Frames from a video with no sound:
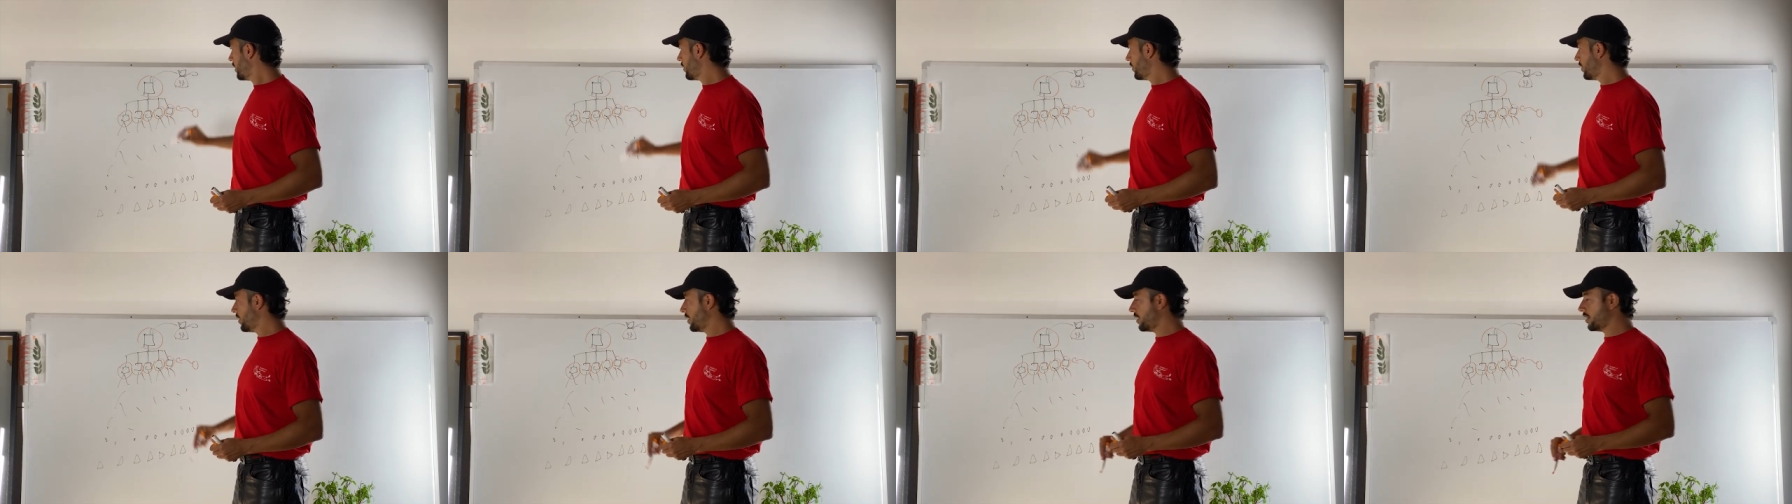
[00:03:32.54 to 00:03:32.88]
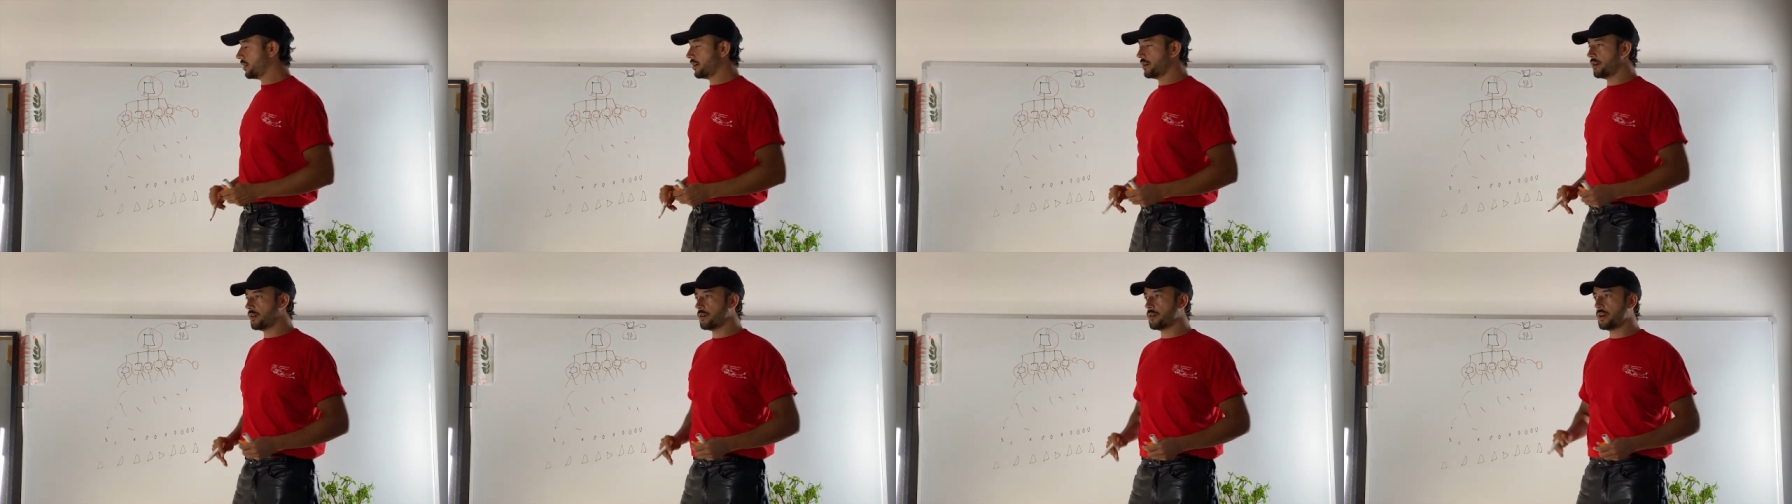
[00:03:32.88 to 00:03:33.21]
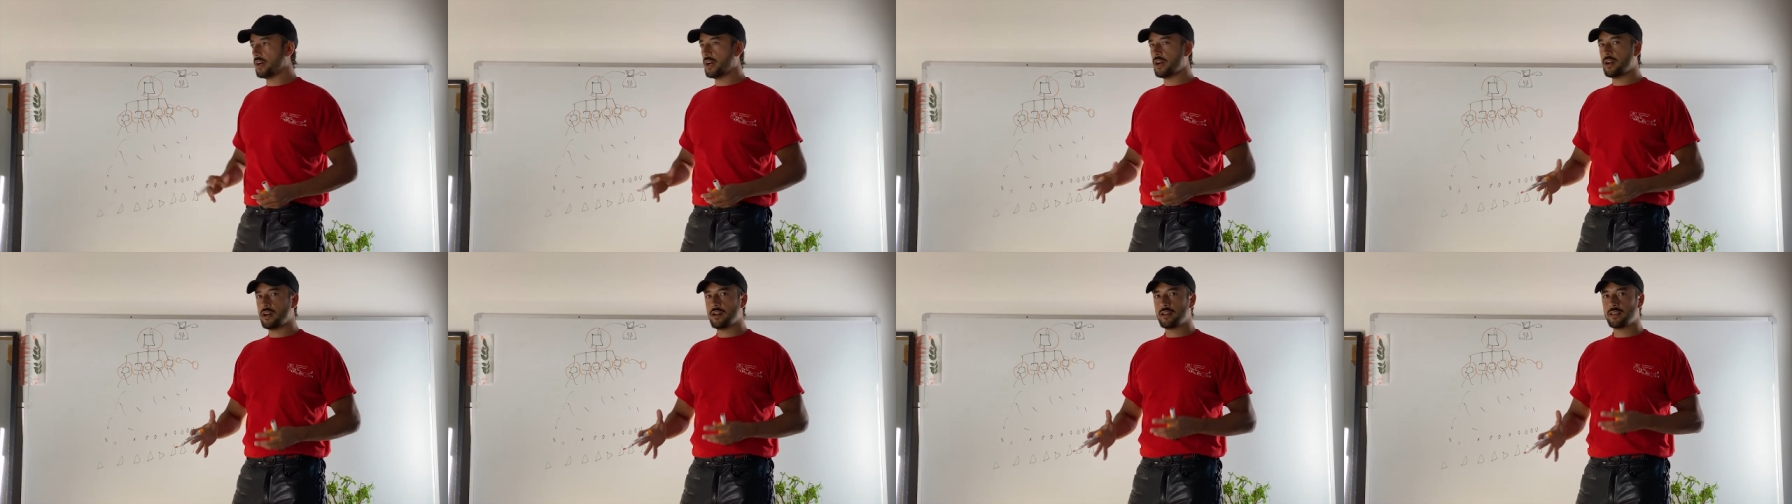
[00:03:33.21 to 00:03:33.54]

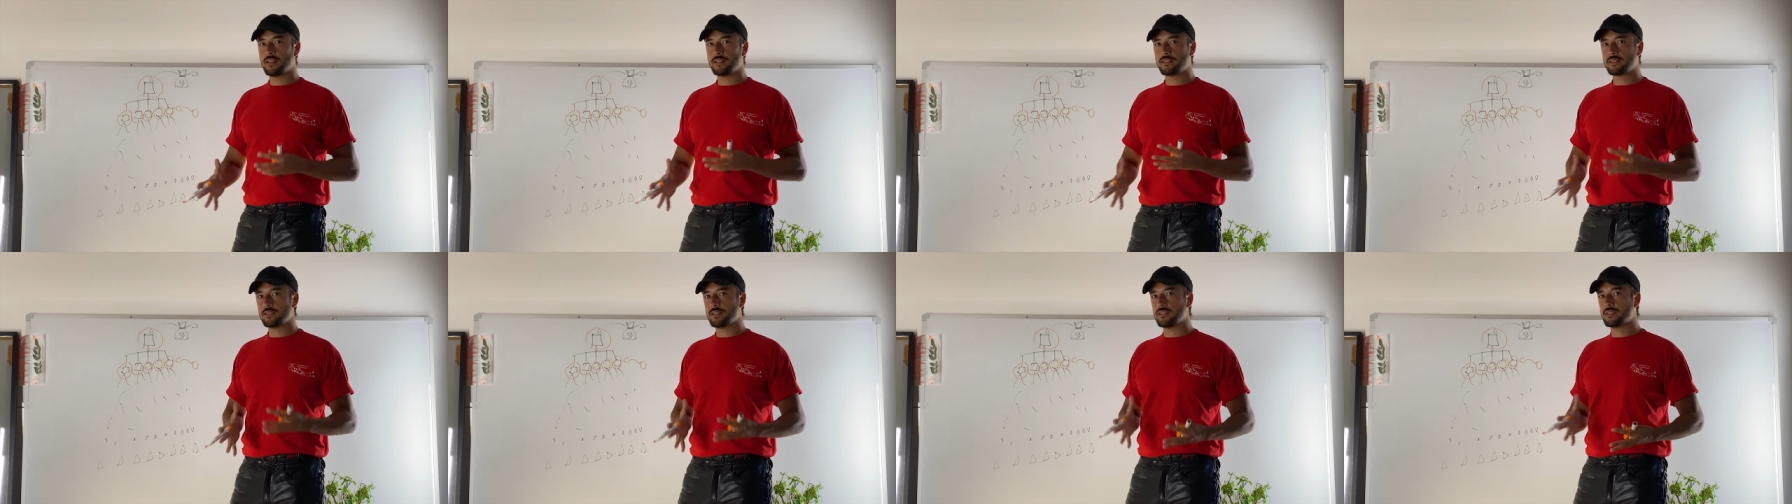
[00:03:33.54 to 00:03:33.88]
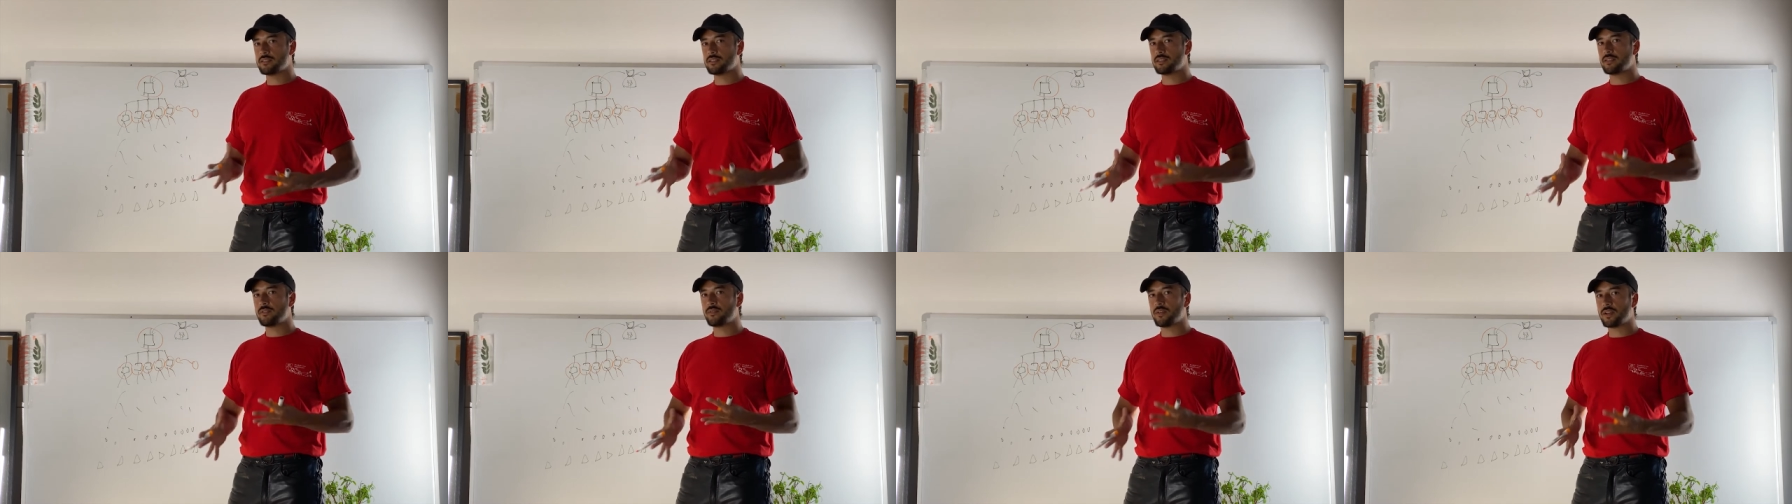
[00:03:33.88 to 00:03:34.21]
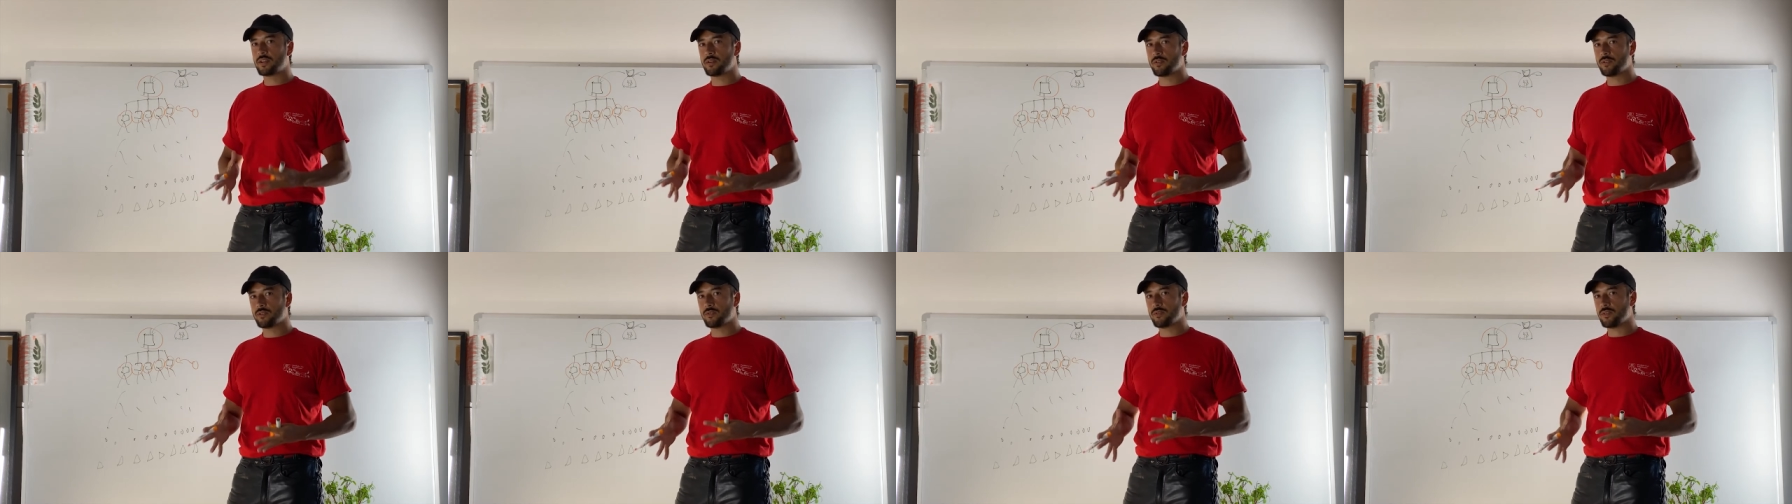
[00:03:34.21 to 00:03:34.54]
uh, it's it's difficult